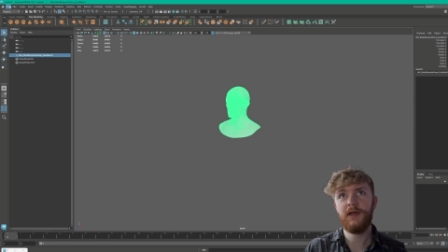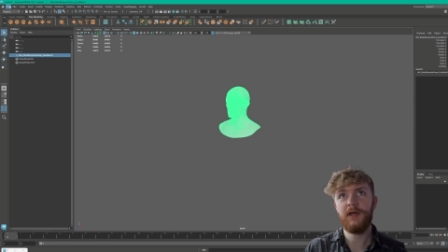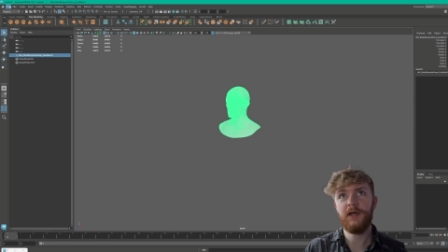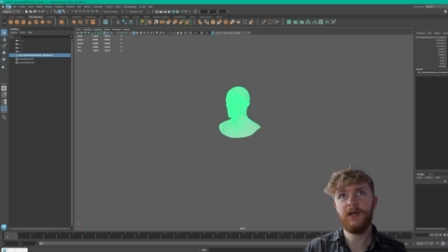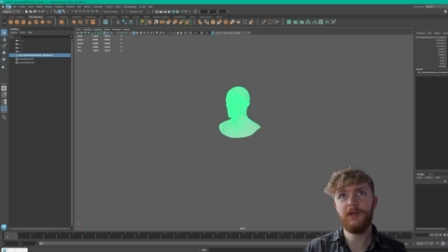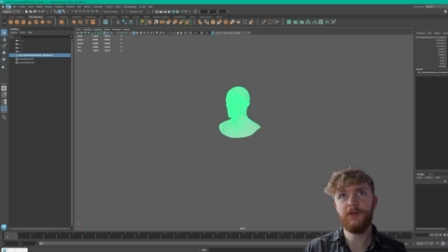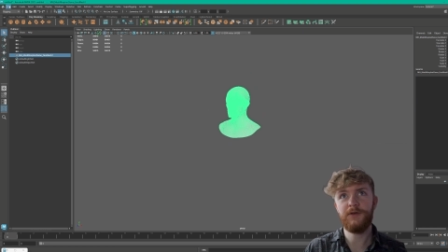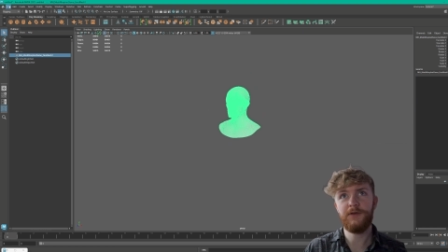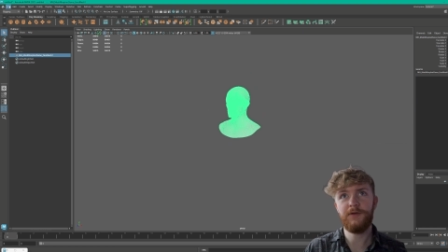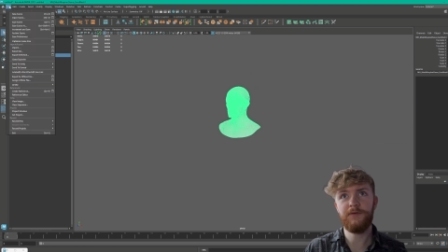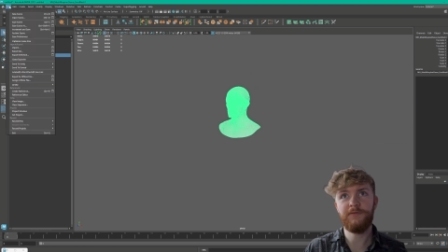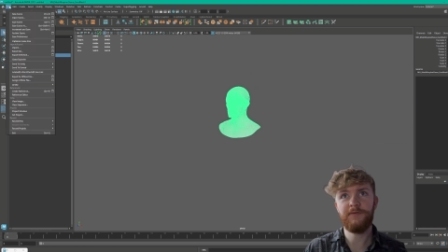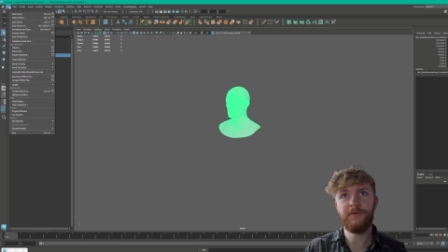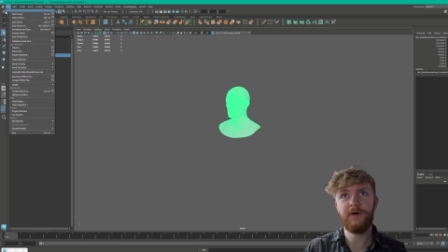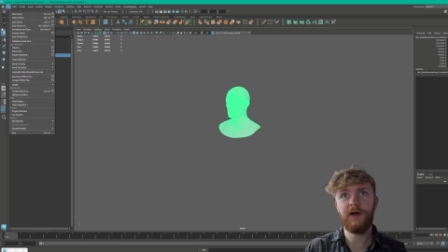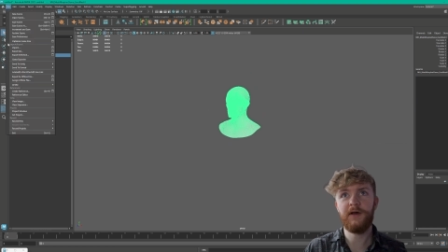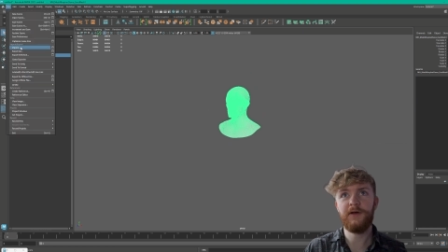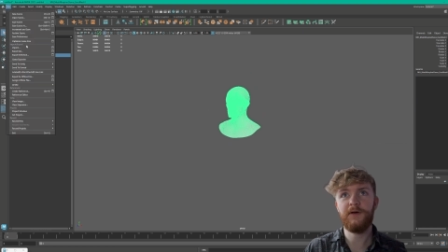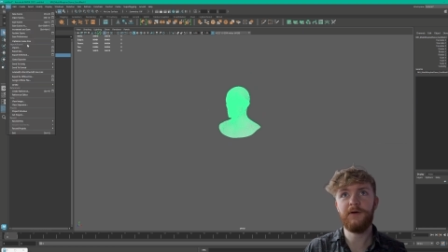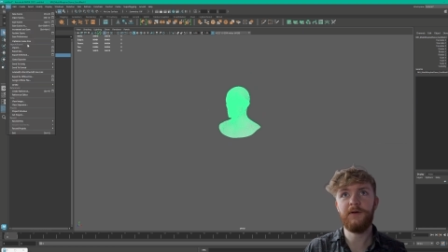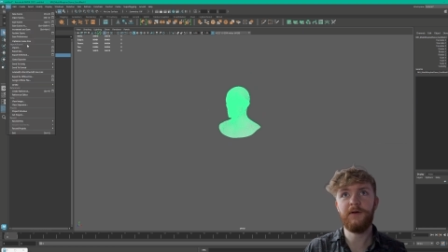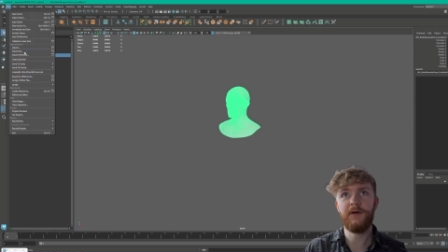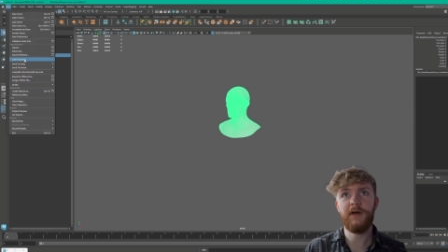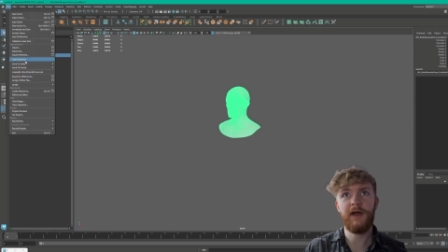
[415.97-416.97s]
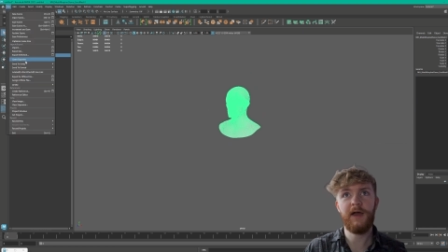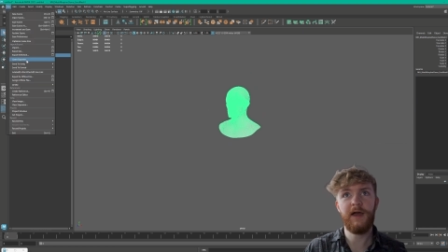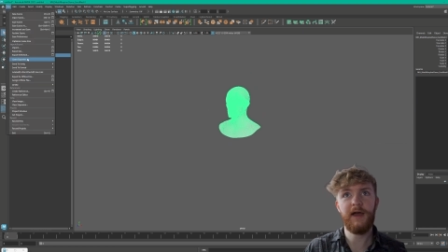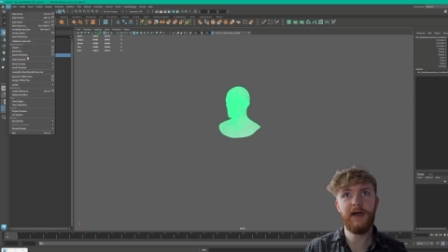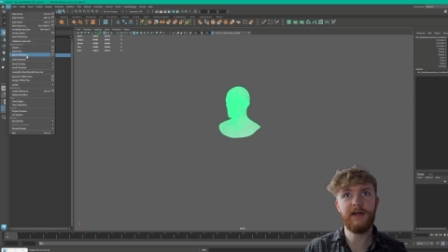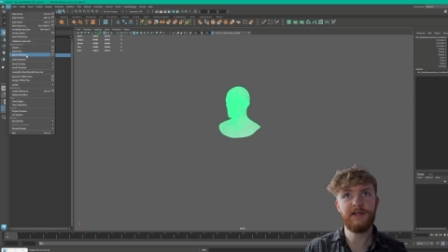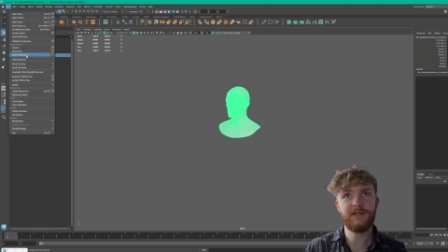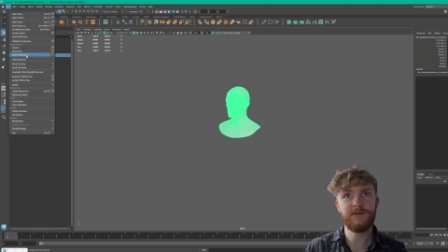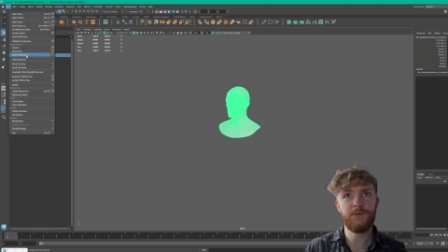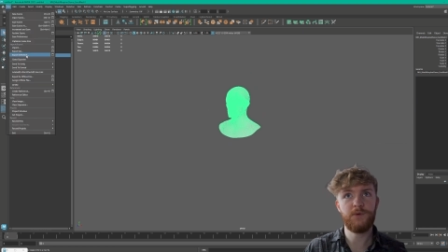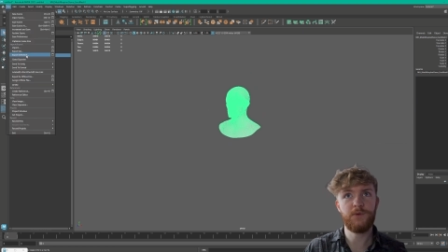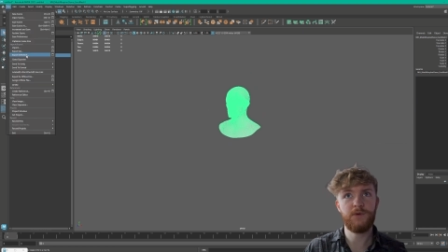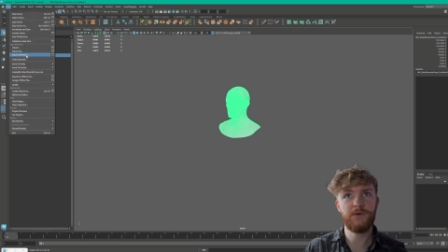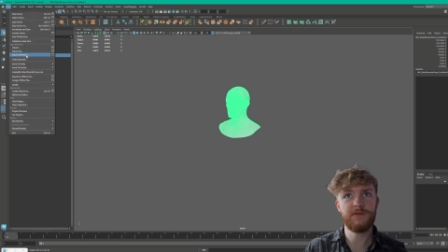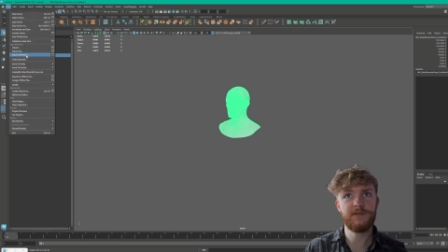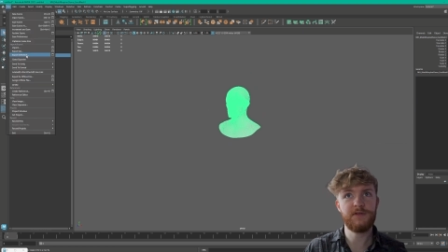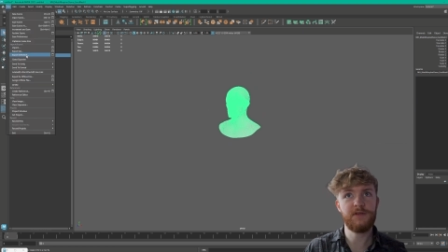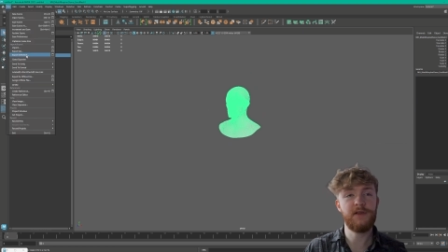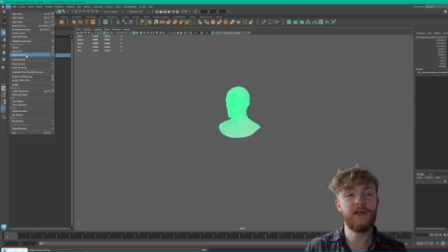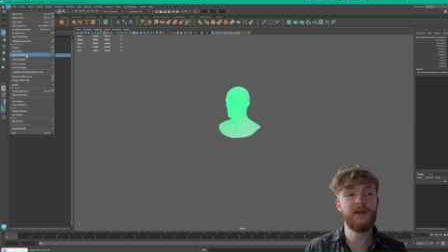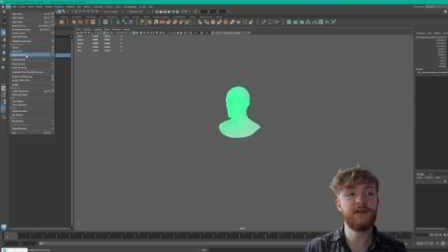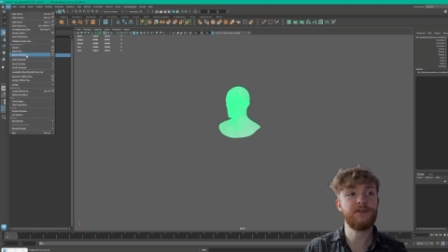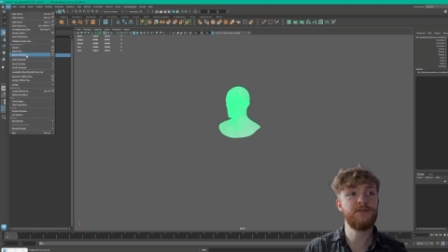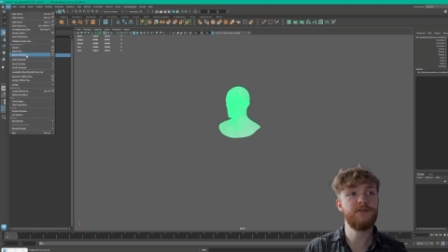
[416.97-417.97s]
and you could file export
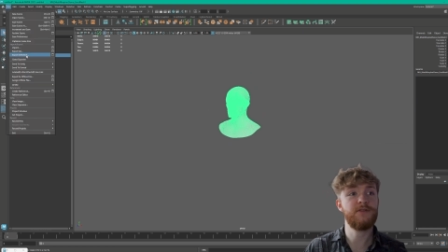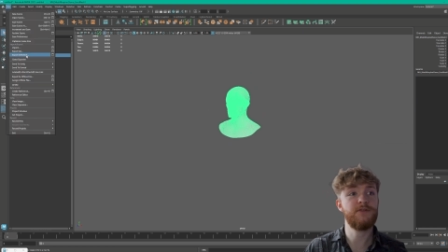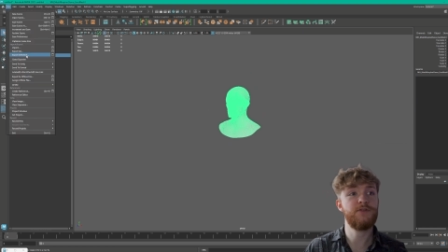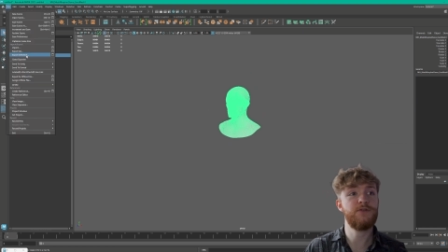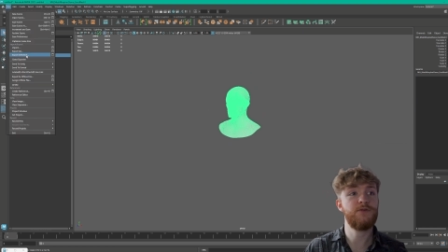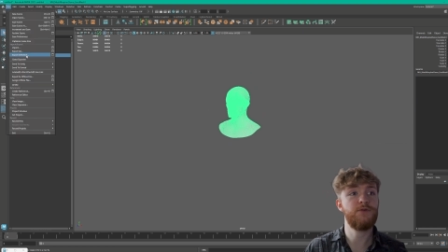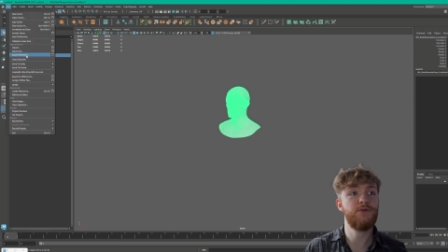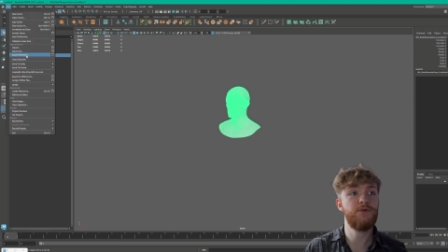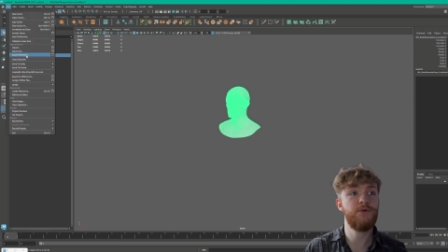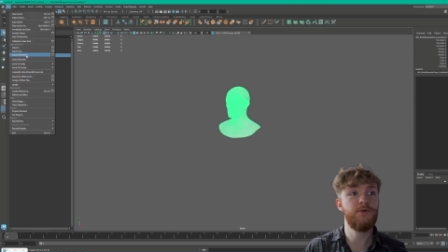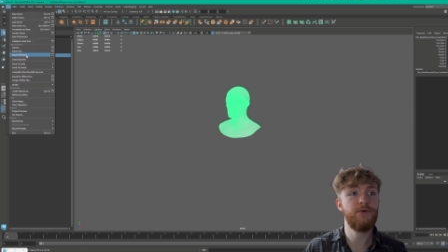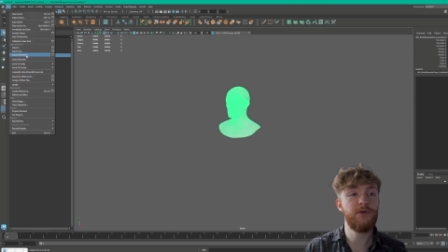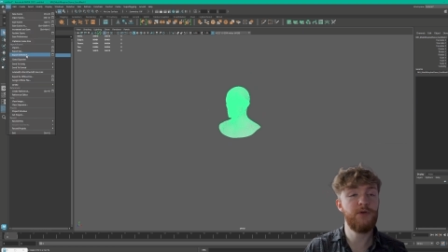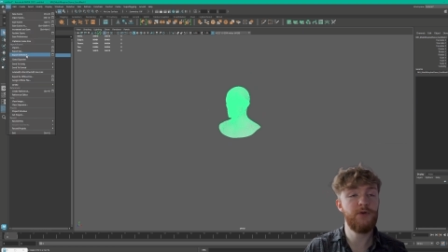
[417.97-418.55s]
selection to